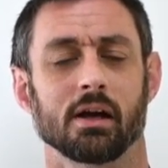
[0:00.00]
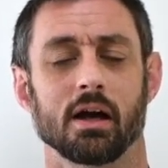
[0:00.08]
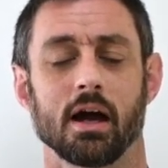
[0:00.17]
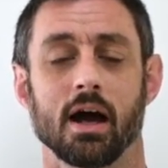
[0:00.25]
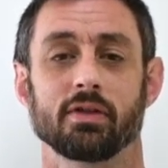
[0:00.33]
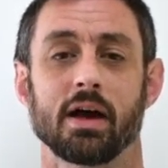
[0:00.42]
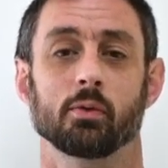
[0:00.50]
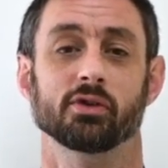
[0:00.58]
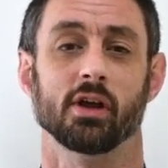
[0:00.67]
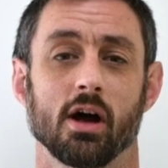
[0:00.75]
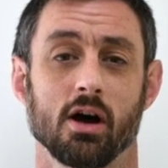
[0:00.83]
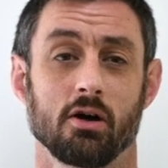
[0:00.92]
and
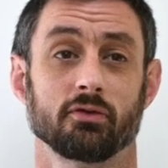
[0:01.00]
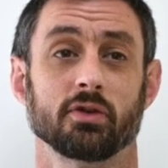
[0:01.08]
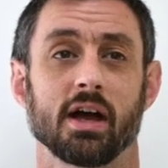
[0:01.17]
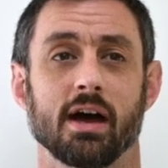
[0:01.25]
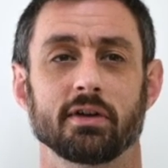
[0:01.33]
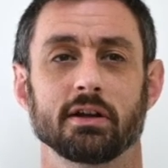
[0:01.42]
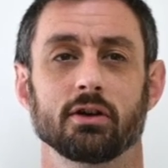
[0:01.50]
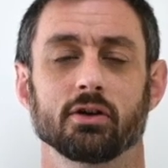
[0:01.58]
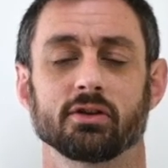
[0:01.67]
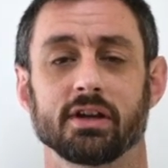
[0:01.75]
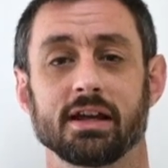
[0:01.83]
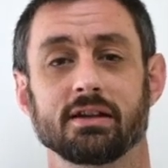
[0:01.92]
was after having looked